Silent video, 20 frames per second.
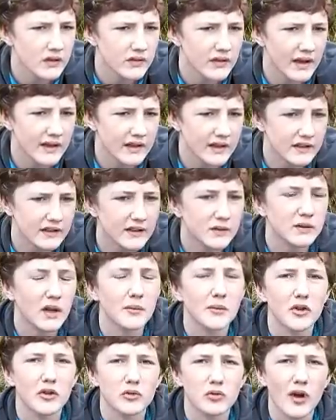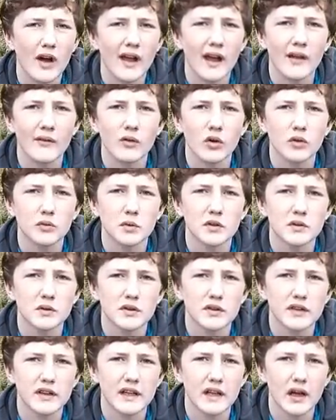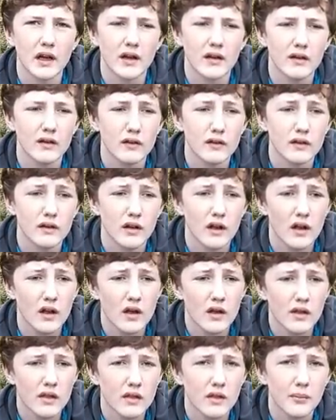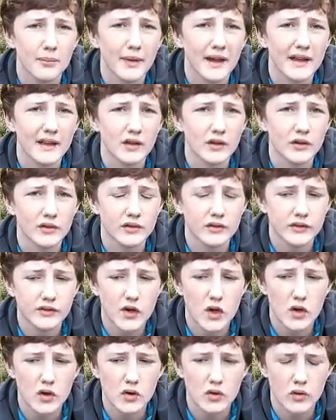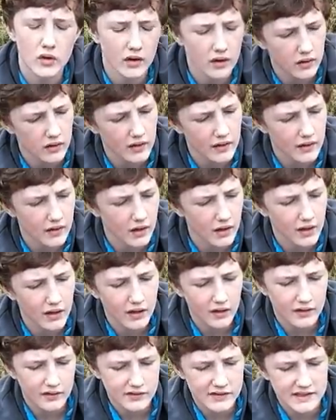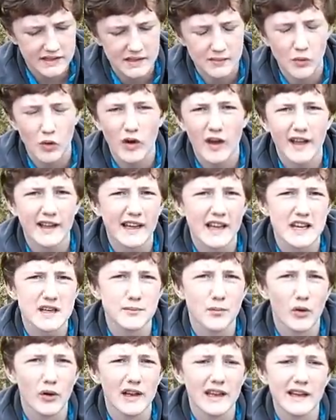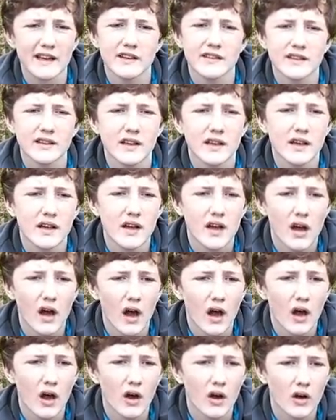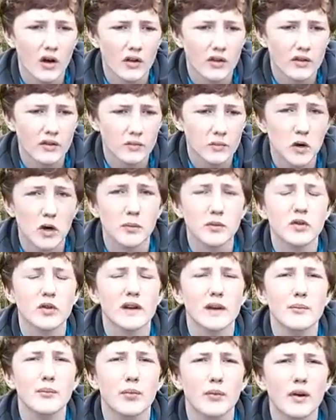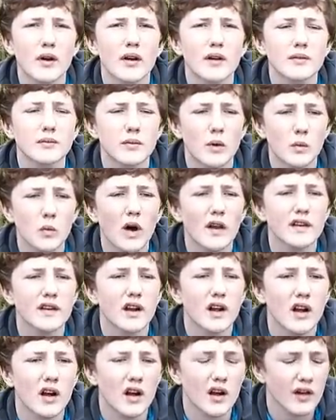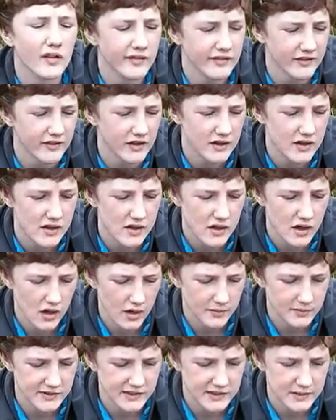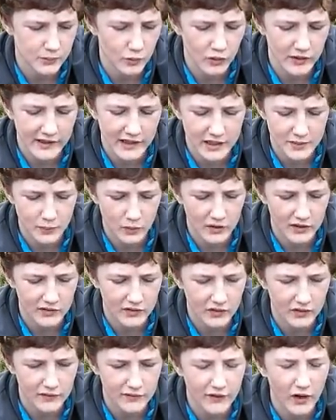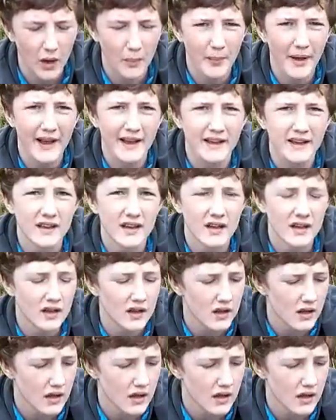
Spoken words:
Taken this time on the right hand rod, which was the bait on 2 cc Moore engage boilies, on, well, sorry, a 1.5 cc Moore engage boilies on the far bank.